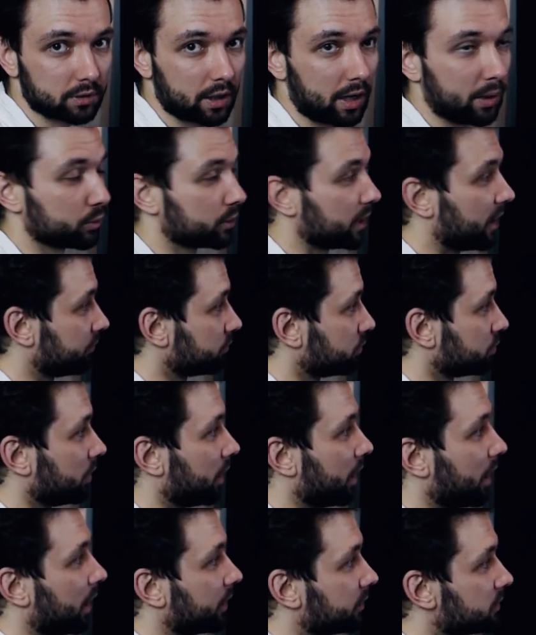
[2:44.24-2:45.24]
I would have to
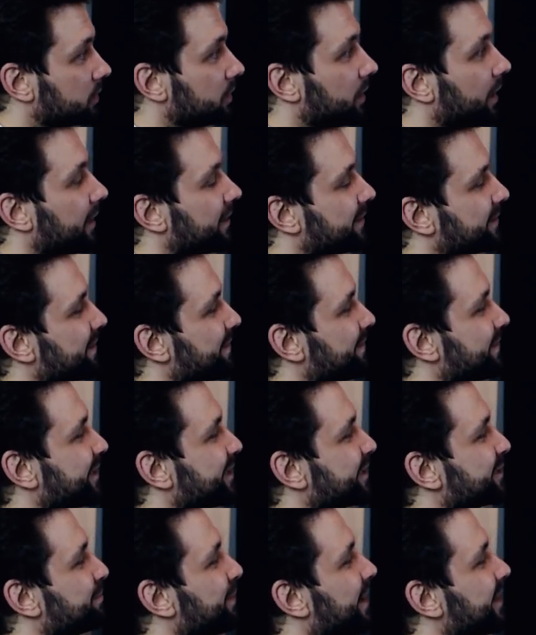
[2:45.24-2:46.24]
analyze
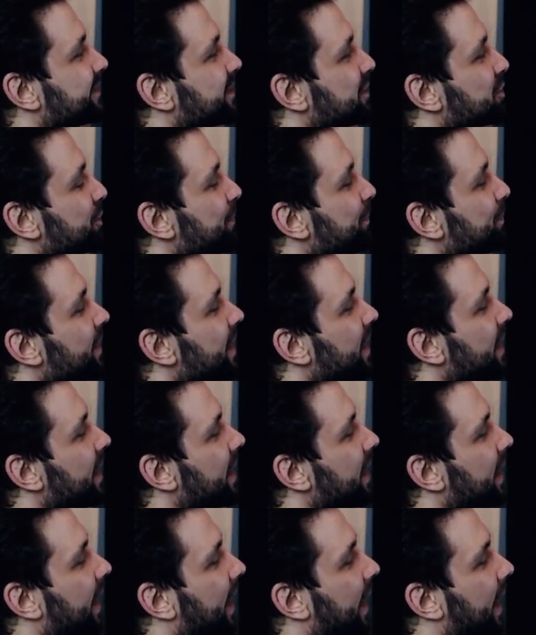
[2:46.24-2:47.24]
this passage.
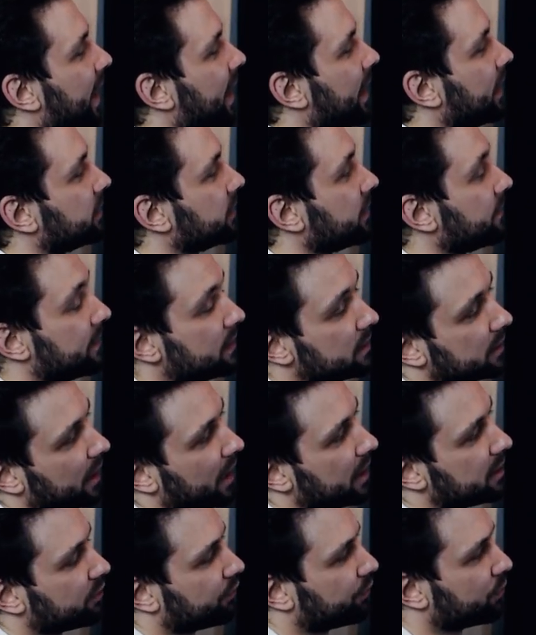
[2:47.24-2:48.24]
And in this
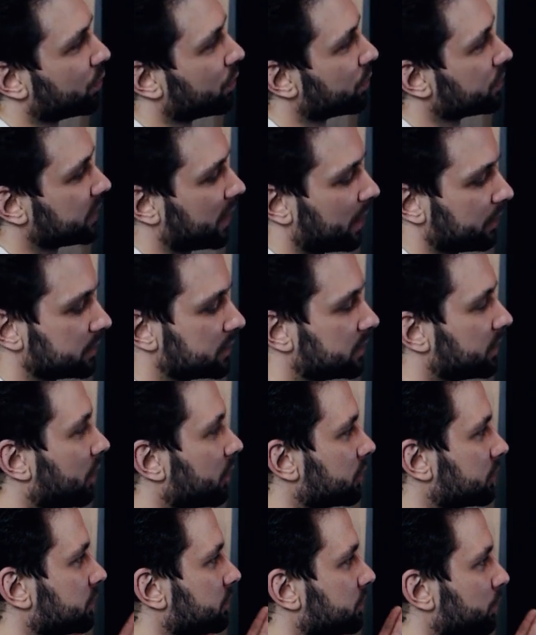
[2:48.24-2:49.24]
case, of course, I'd
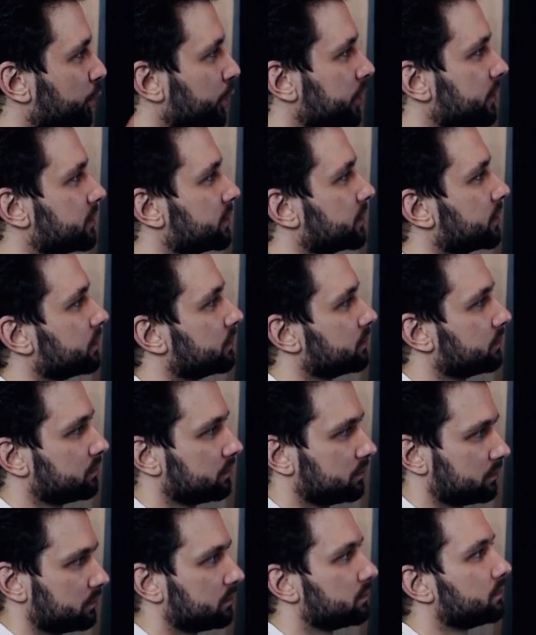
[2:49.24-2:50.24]
start with
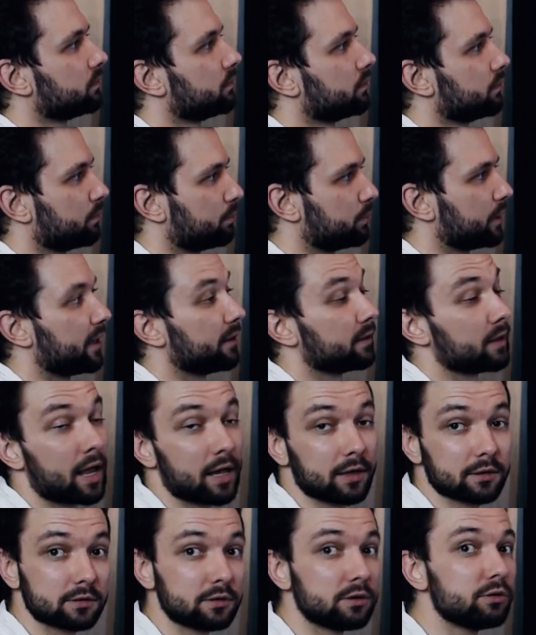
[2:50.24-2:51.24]
playing
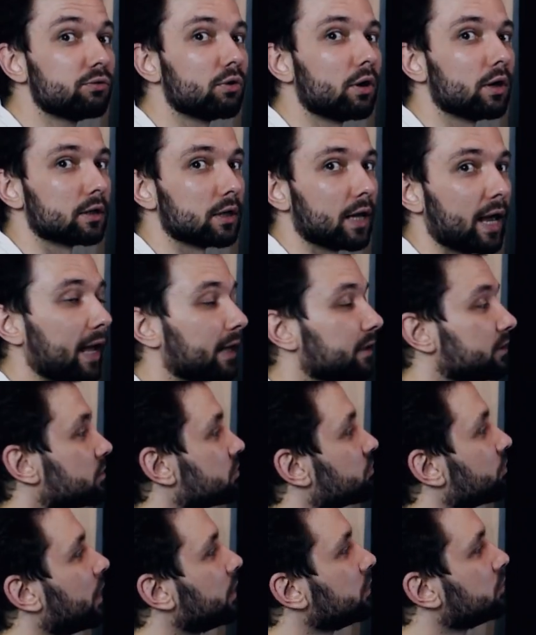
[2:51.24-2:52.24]
hands differently and
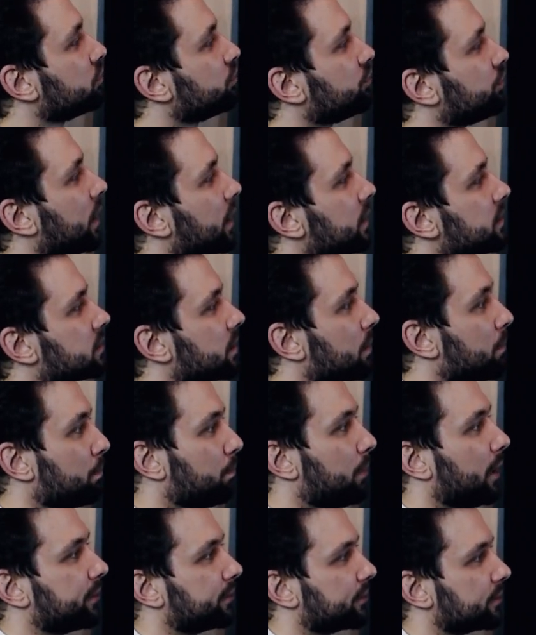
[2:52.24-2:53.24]
trying to find some
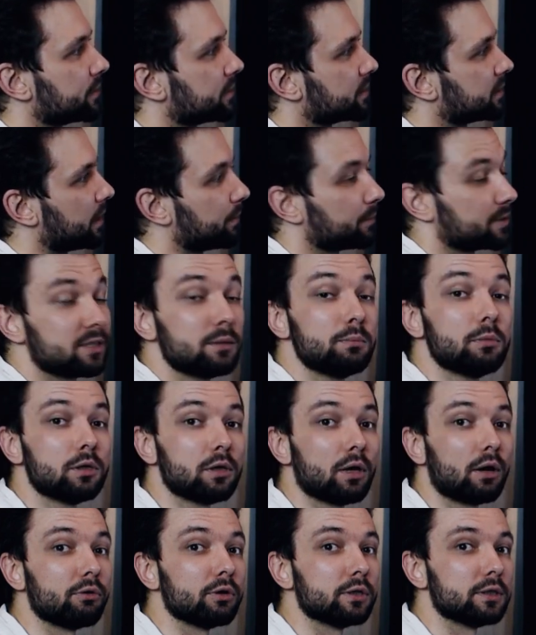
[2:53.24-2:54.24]
patterns, some
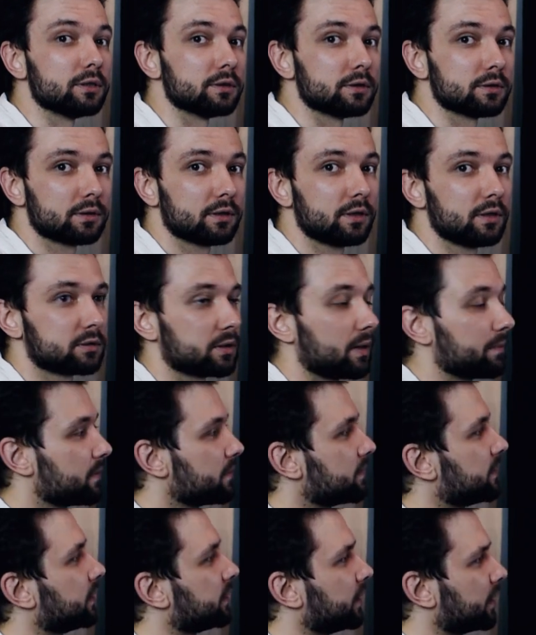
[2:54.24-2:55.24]
similarities,
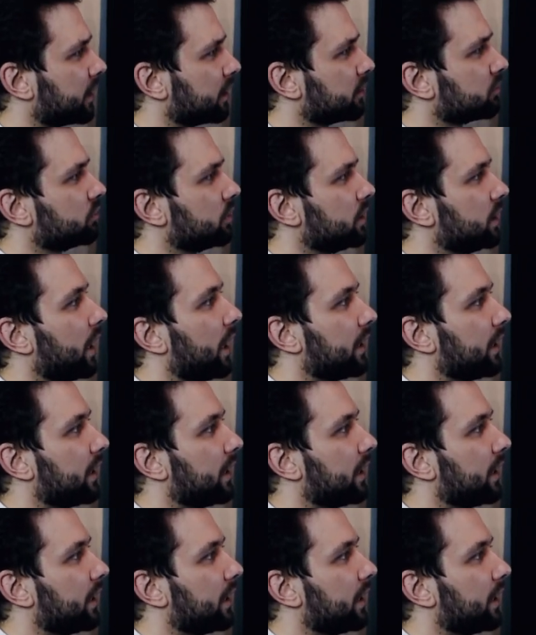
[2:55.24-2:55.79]
something that I can really